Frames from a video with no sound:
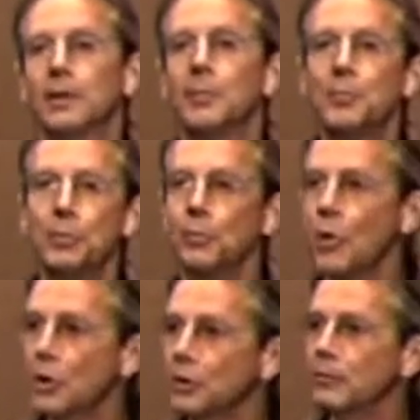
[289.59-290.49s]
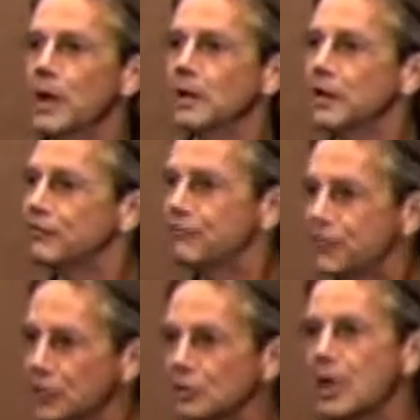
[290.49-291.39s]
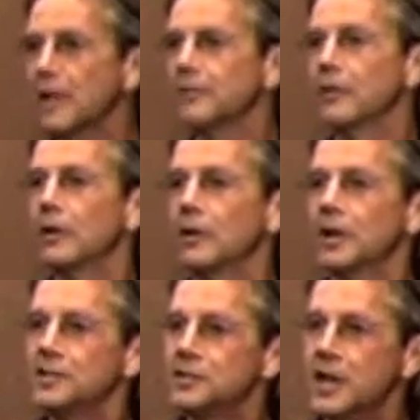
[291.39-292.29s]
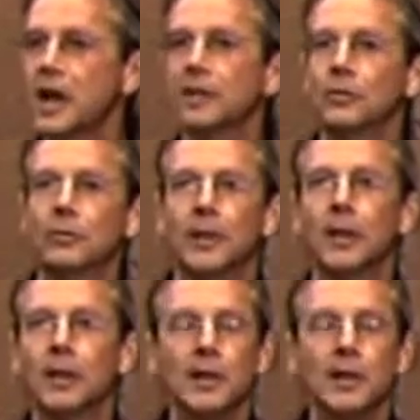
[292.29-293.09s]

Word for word: People are walking around and they feel like they're entitled, man.